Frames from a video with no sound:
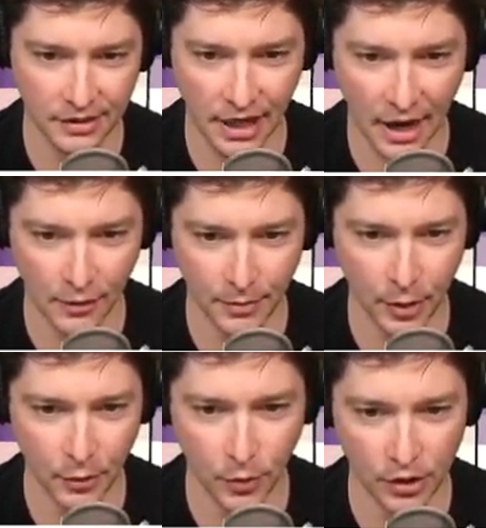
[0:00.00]
how the
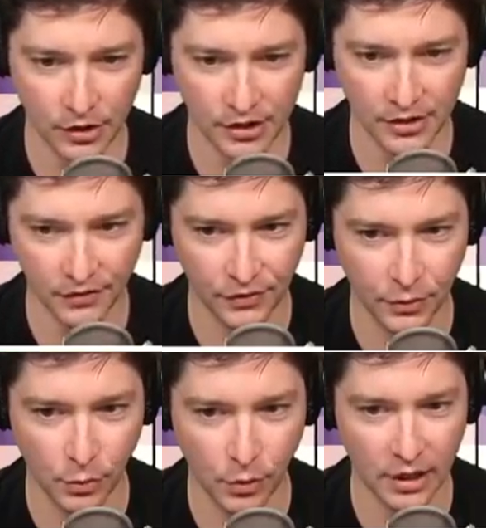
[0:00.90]
boat works if you
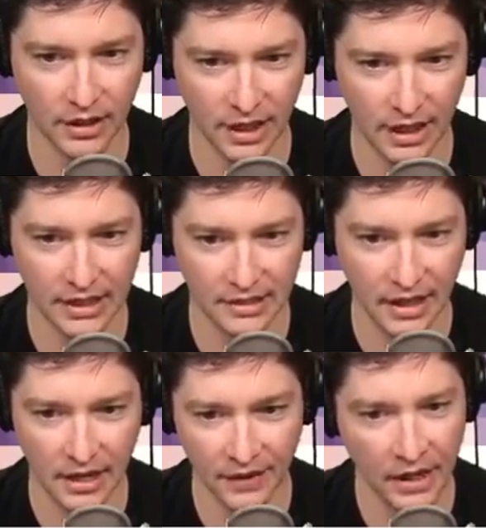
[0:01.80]
want to get
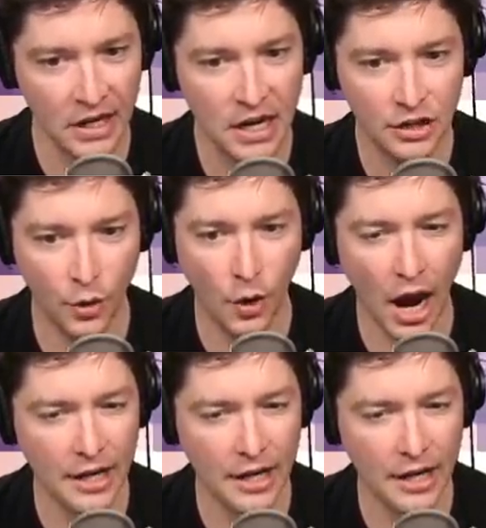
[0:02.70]
inside of it. So I